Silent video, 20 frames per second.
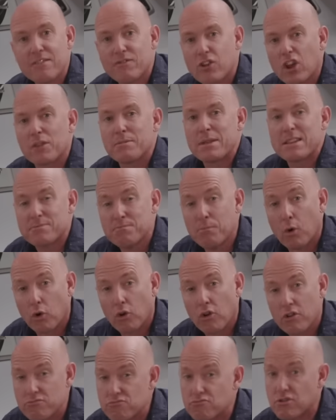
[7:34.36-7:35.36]
if you're going to be more
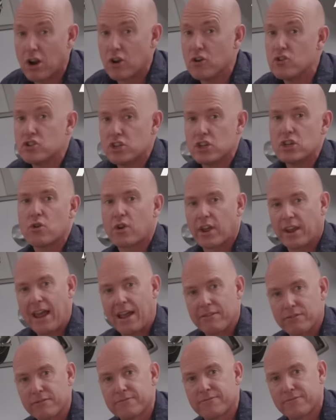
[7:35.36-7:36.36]
on road, you can
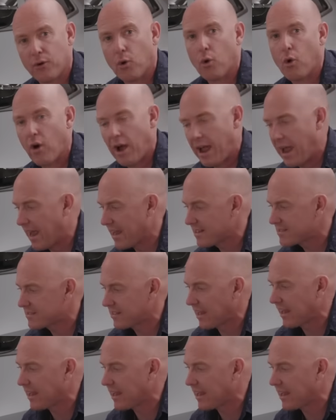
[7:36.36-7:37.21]
have a 4S